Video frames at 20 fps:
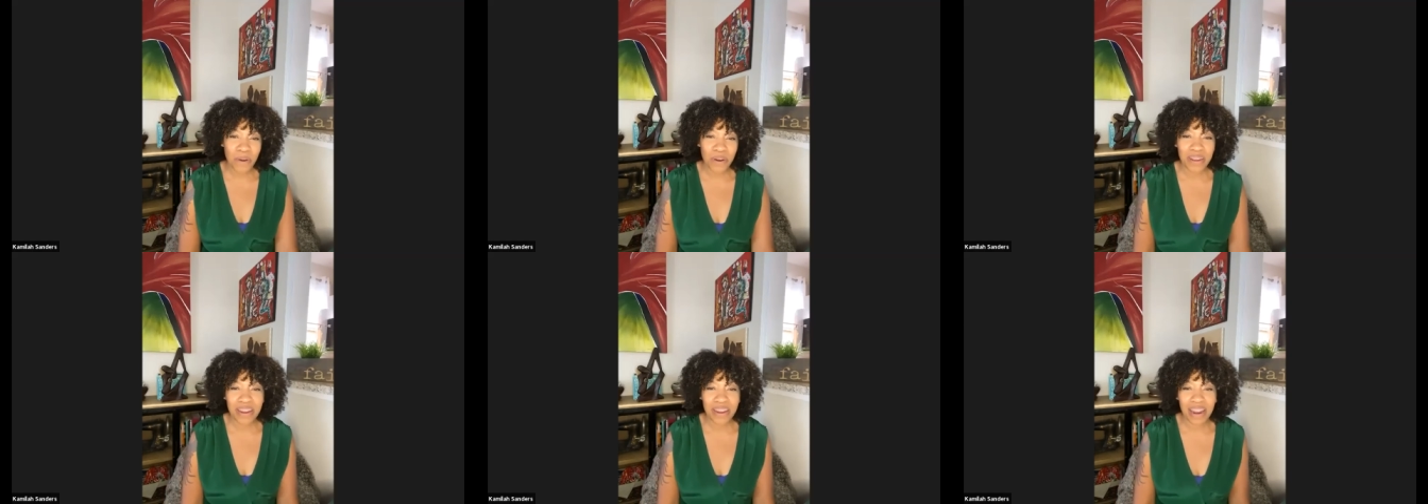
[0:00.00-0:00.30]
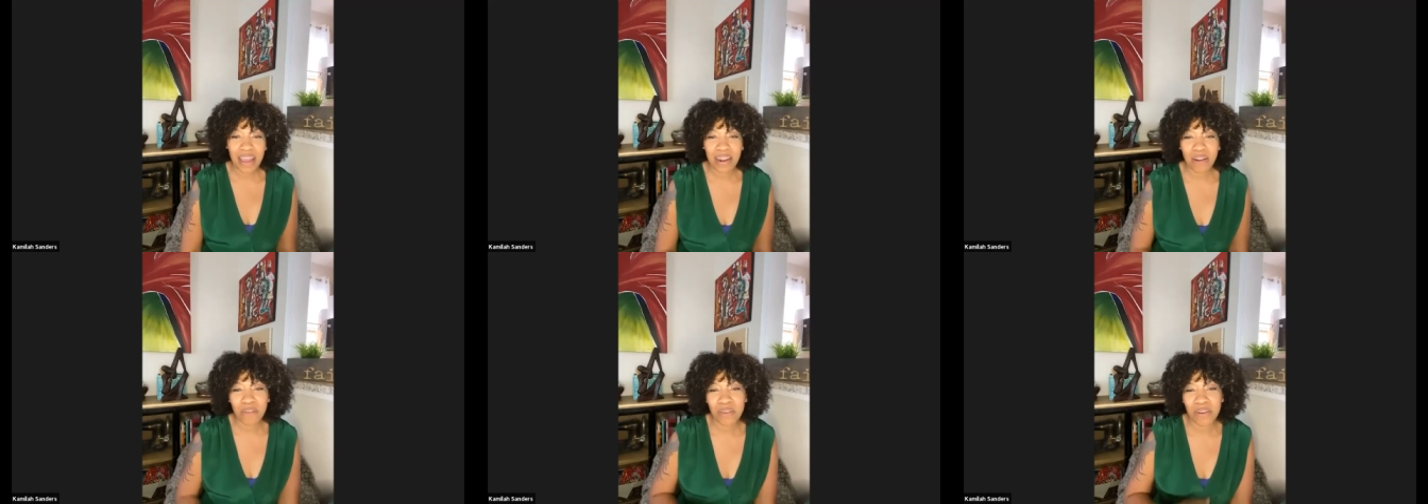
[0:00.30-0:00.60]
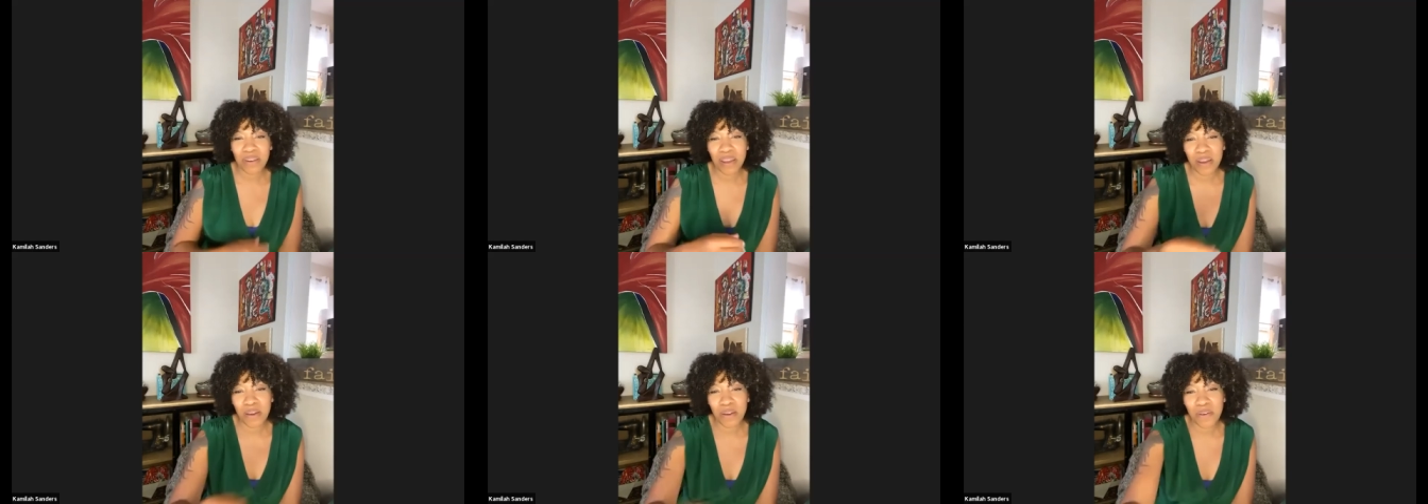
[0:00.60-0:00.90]
and I
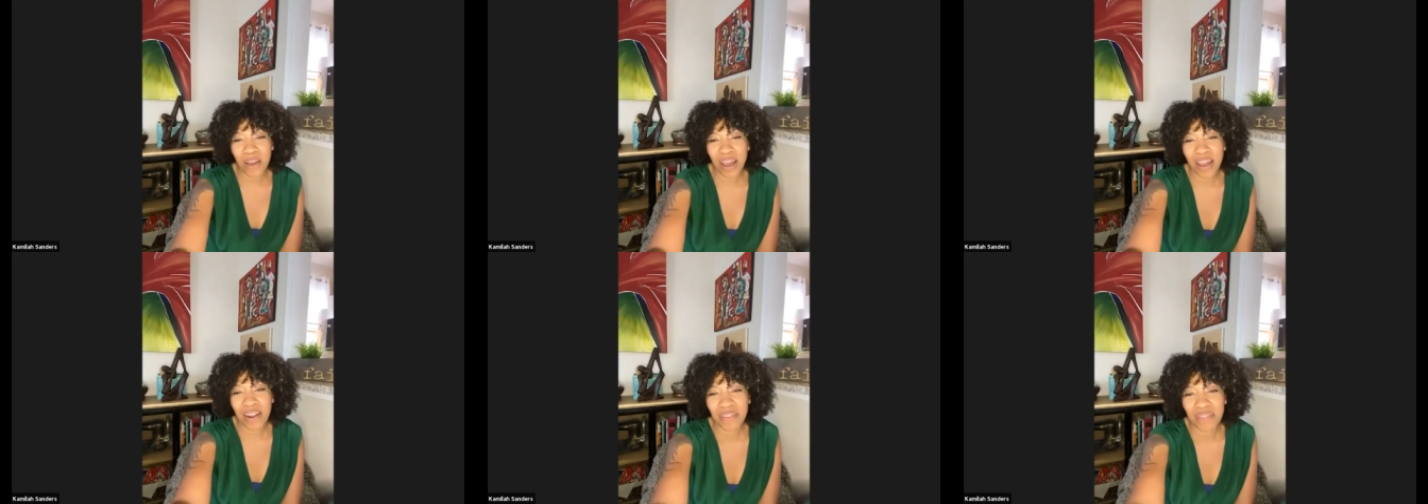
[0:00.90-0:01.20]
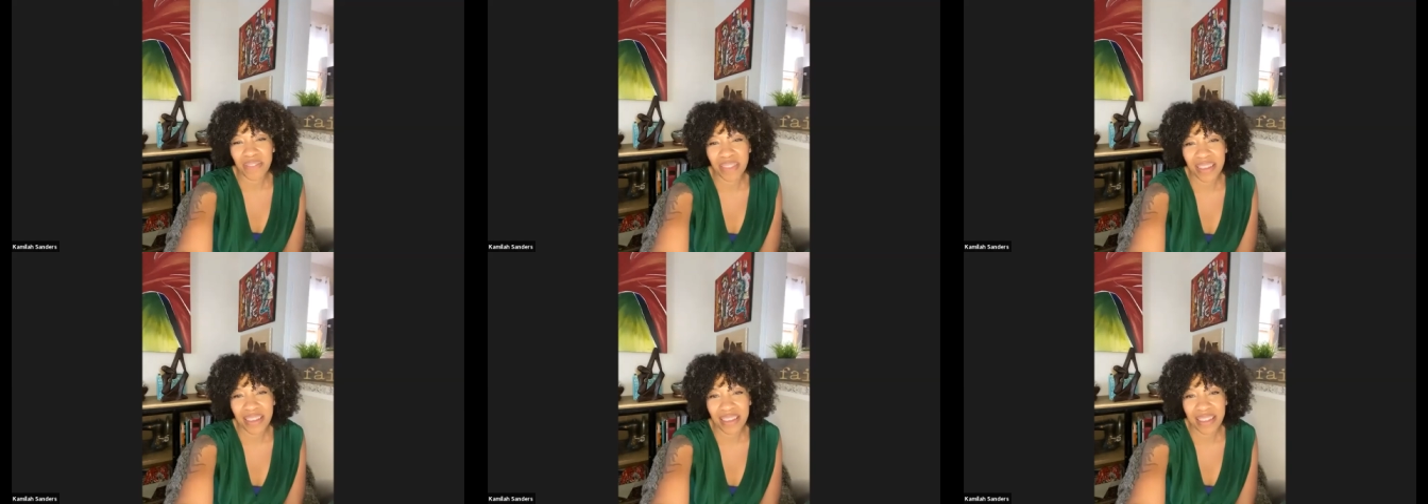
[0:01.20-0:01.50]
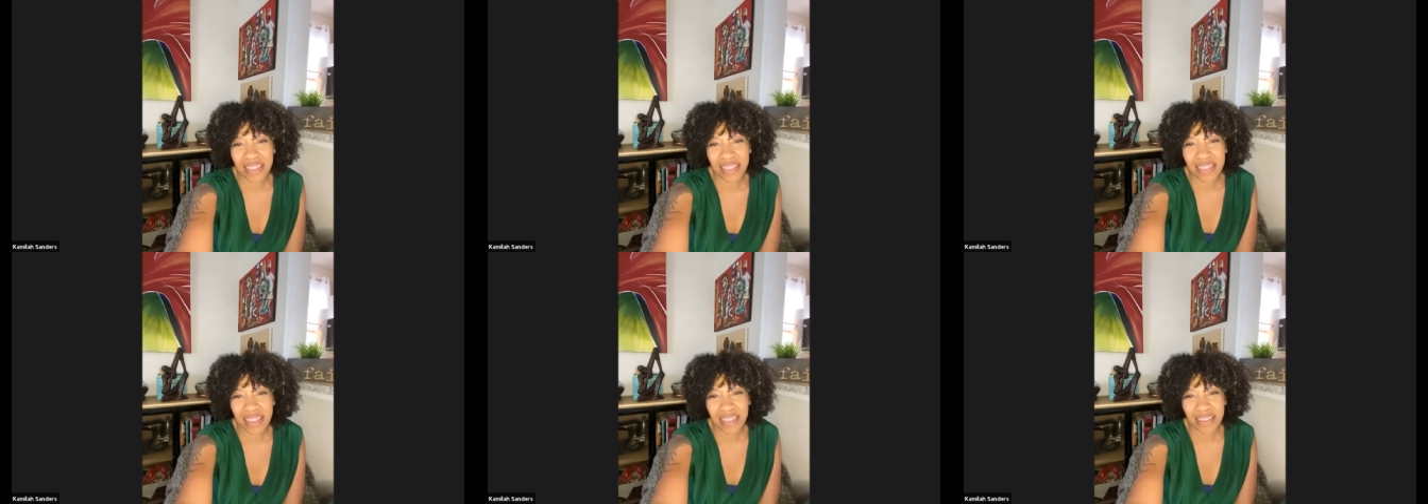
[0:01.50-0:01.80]
don't think
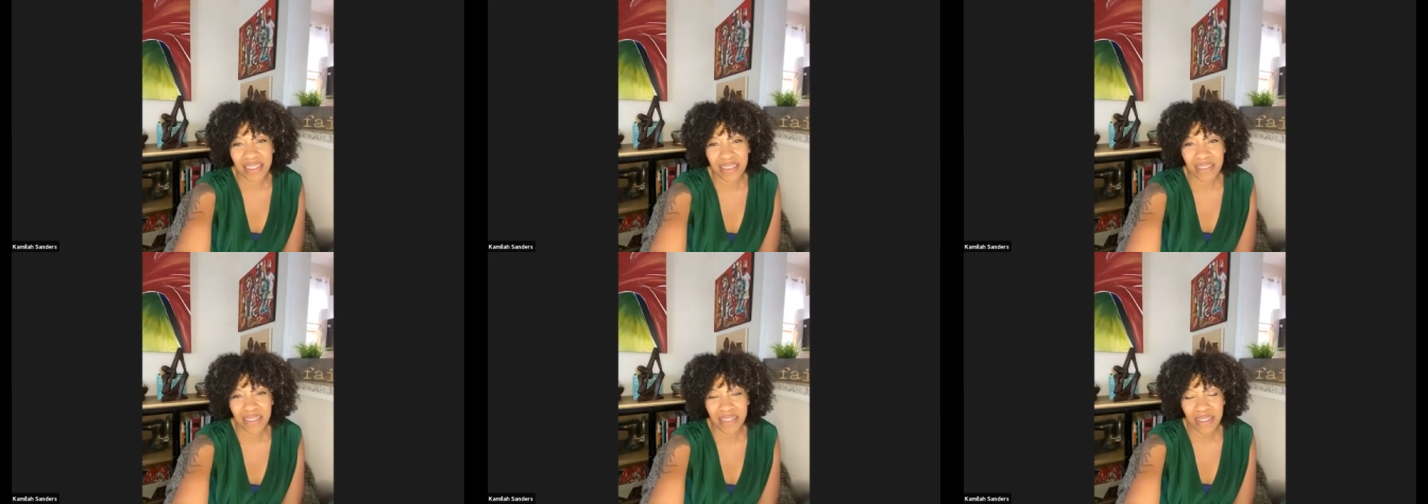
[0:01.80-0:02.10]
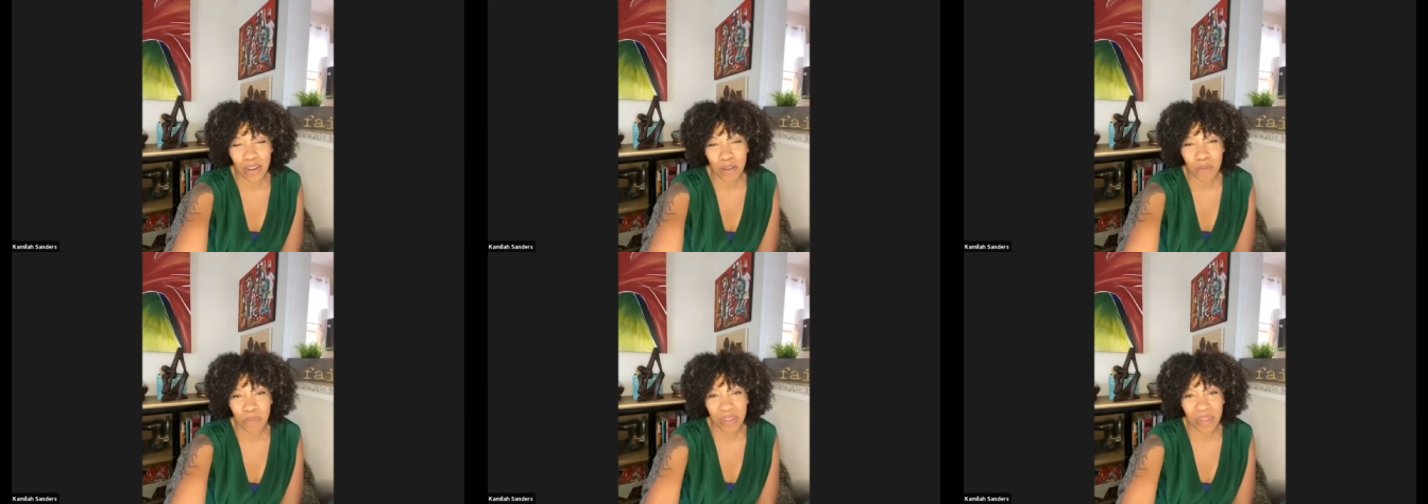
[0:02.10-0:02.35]
that there's gonna